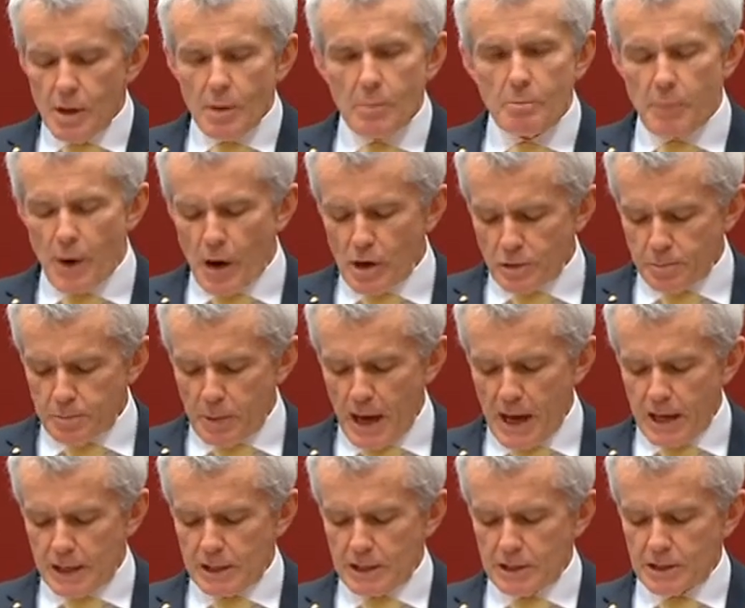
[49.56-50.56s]
Both
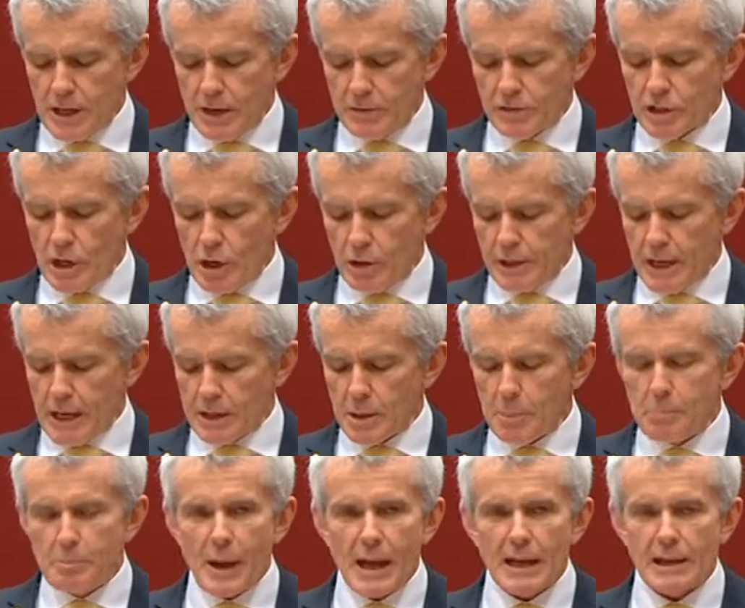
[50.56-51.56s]
parties have sold out the
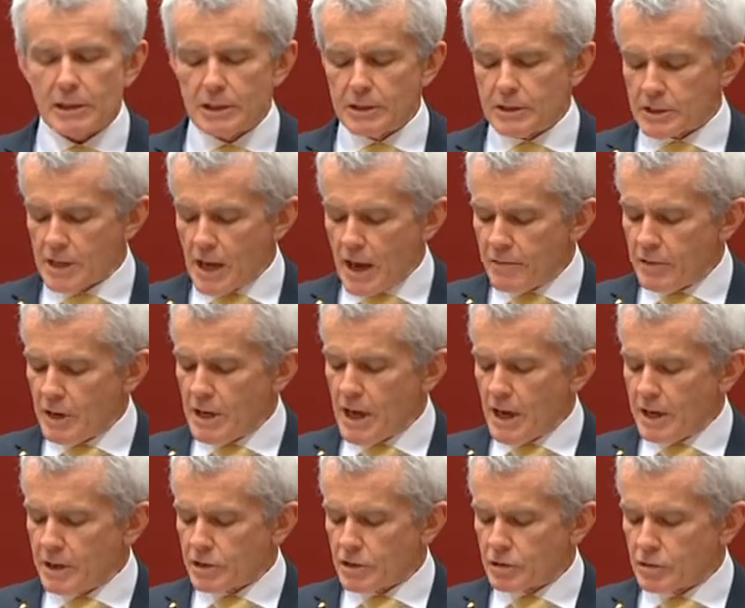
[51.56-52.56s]
battlers,
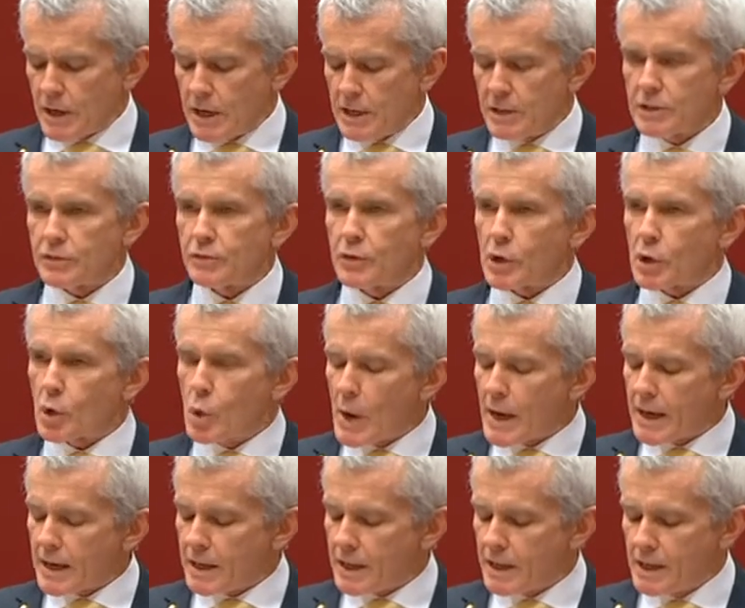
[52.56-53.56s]
everyday Australians, for
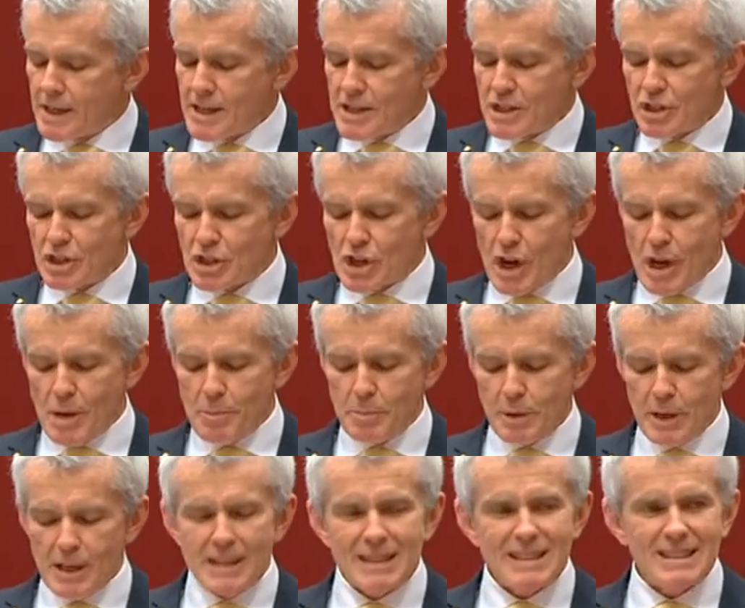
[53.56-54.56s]
quick,
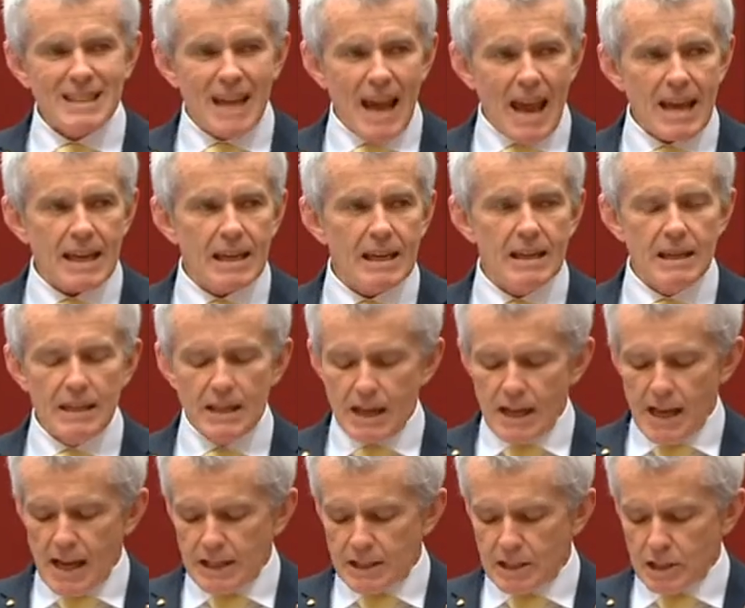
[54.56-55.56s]
cheap, tacky
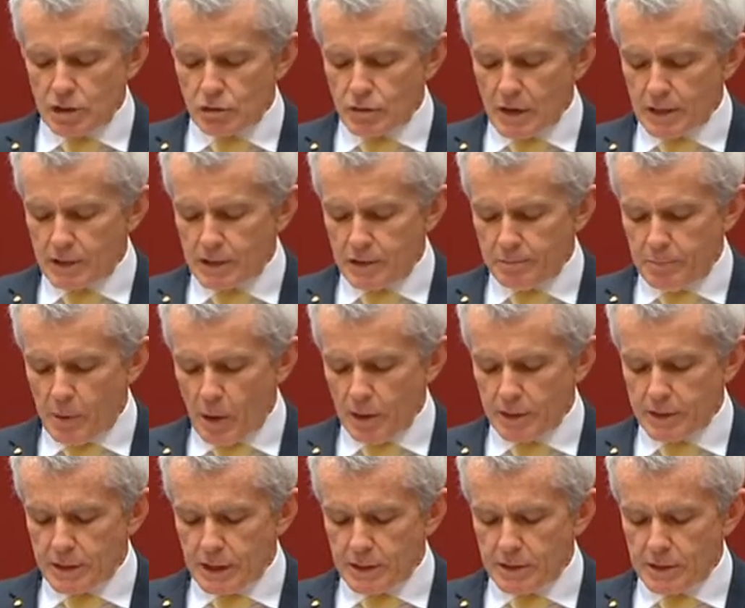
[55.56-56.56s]
and destructive
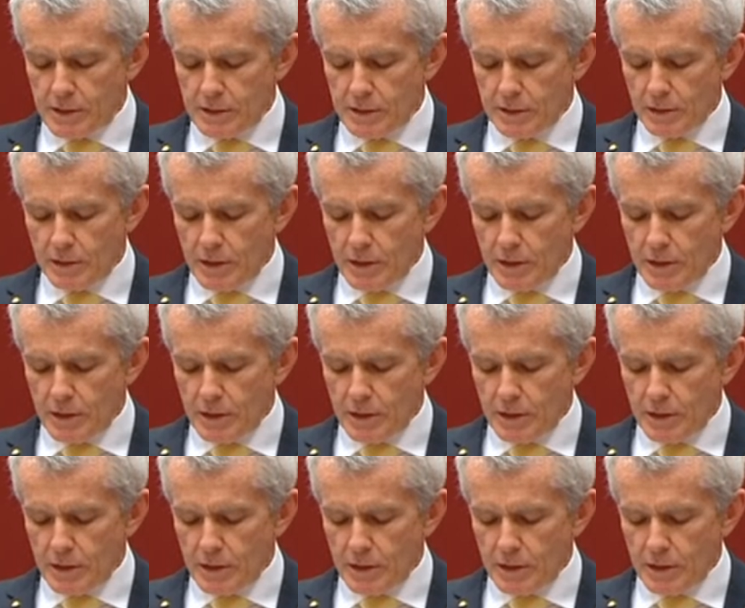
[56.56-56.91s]
politics.